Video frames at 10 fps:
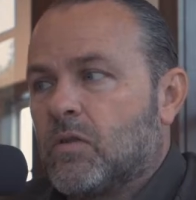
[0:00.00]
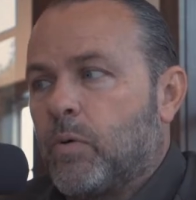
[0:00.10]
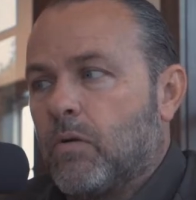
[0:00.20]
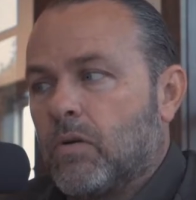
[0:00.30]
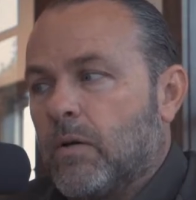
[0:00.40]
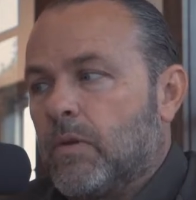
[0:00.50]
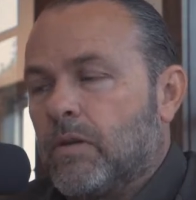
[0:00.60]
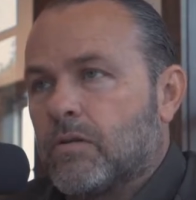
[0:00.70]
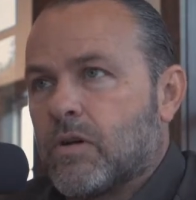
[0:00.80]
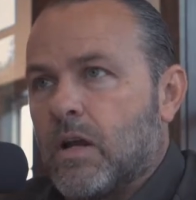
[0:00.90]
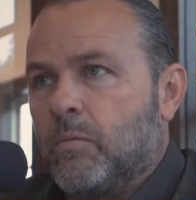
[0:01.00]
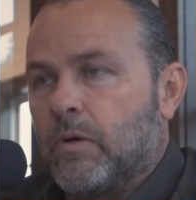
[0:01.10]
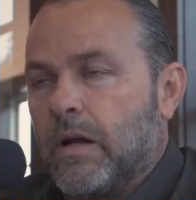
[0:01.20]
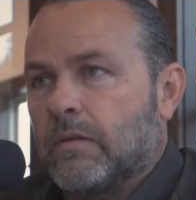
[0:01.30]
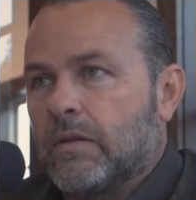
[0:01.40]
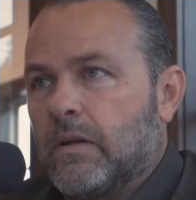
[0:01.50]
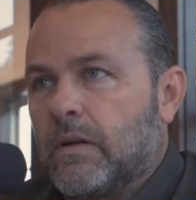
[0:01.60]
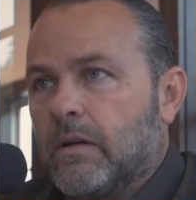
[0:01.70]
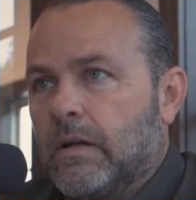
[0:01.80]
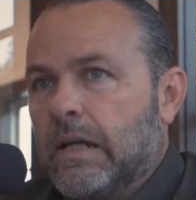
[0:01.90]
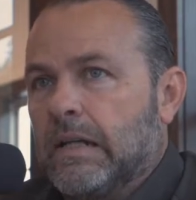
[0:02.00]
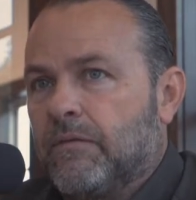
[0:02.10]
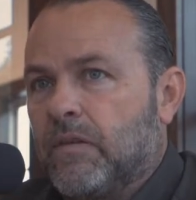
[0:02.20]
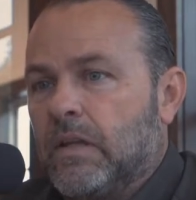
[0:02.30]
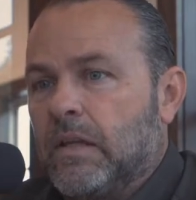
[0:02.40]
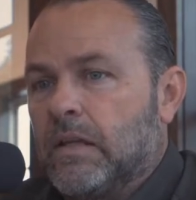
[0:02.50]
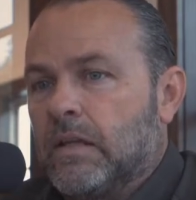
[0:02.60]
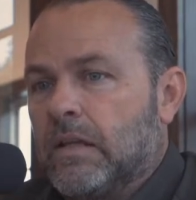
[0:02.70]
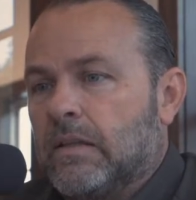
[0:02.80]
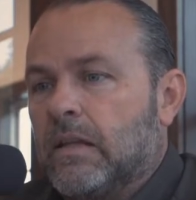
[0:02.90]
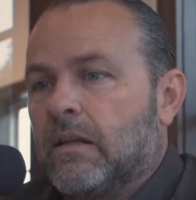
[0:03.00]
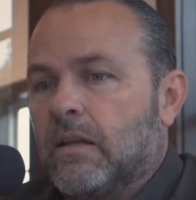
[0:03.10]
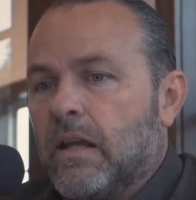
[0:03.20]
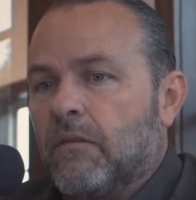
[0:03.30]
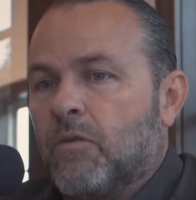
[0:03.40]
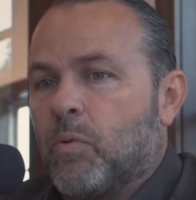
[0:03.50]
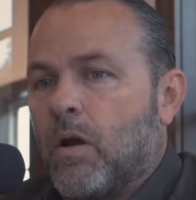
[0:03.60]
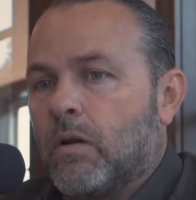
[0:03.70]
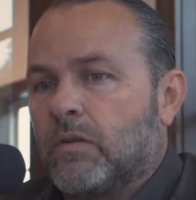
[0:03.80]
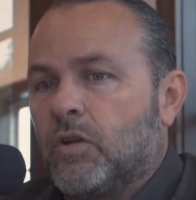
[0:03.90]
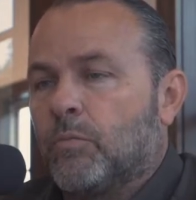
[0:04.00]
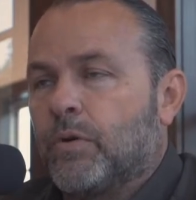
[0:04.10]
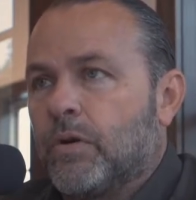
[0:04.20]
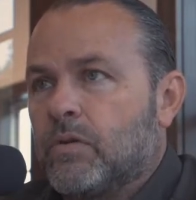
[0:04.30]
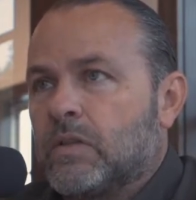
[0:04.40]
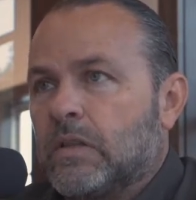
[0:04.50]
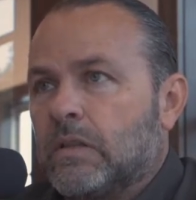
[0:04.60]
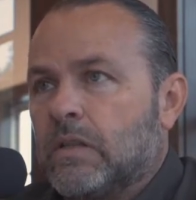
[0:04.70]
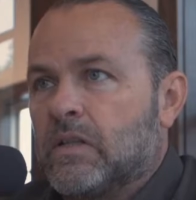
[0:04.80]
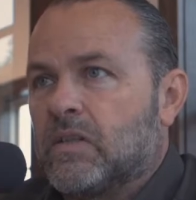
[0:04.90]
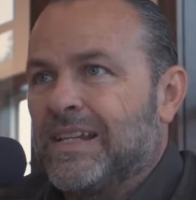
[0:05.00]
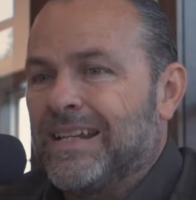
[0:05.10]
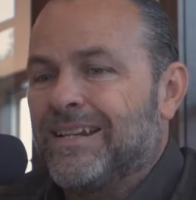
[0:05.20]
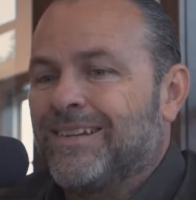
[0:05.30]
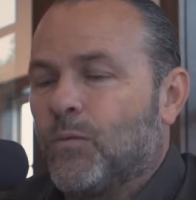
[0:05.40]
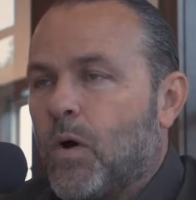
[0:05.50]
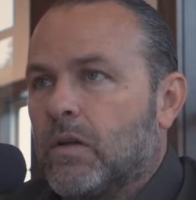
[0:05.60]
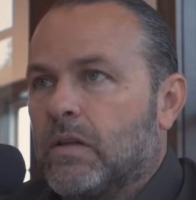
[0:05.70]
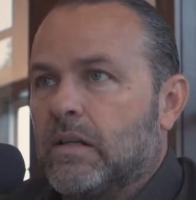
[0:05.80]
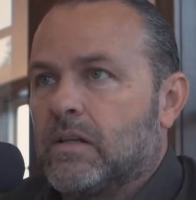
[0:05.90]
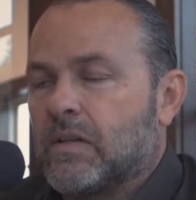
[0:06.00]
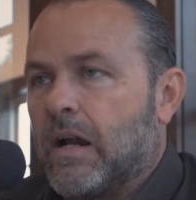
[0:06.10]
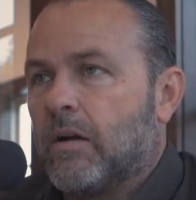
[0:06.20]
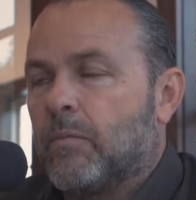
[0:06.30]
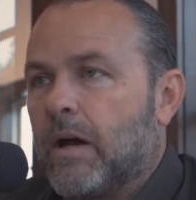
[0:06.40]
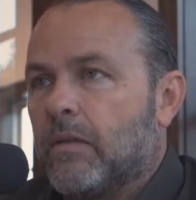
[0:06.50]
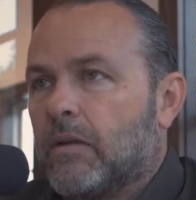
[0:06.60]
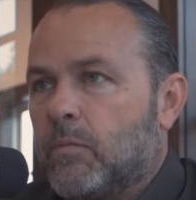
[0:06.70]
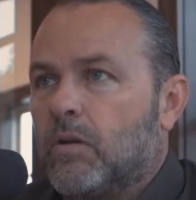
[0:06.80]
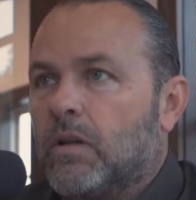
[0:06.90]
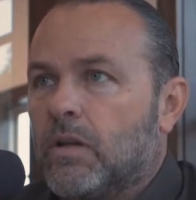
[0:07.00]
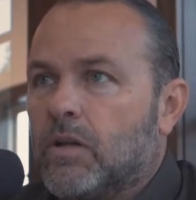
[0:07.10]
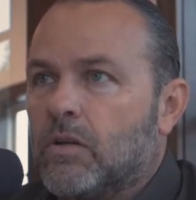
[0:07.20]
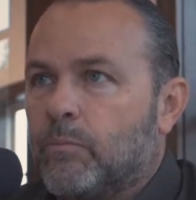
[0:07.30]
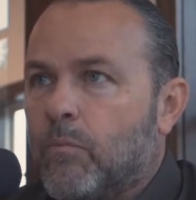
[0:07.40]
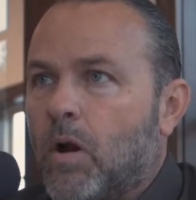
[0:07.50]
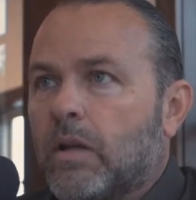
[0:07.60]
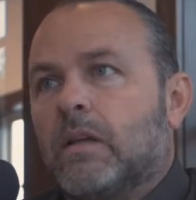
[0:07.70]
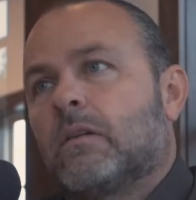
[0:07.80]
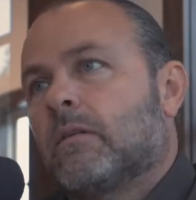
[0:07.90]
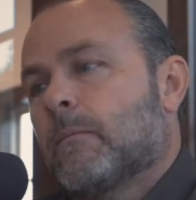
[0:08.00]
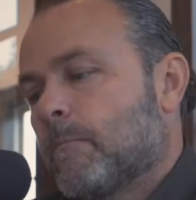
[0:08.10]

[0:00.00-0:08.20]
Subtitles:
the program that you're trying to put out there. And at the end of the day, if the product that you're producing is needed and wanted and desired by the community that you're marketing to.